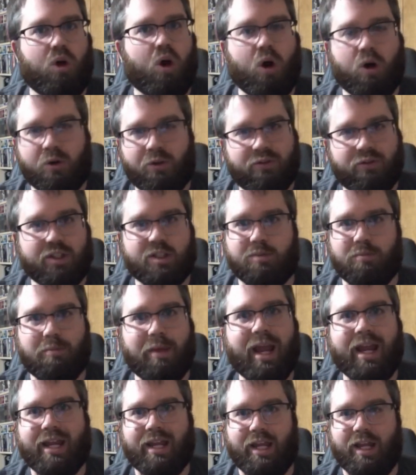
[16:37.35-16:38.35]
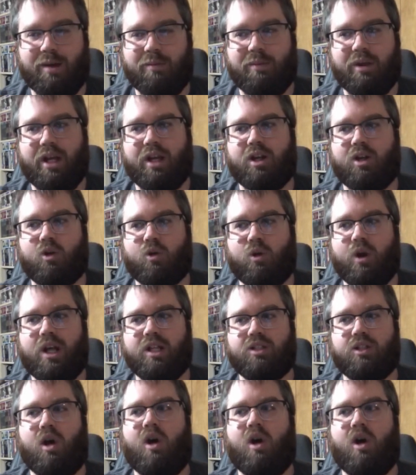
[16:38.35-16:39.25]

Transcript: all of this mayhem and creates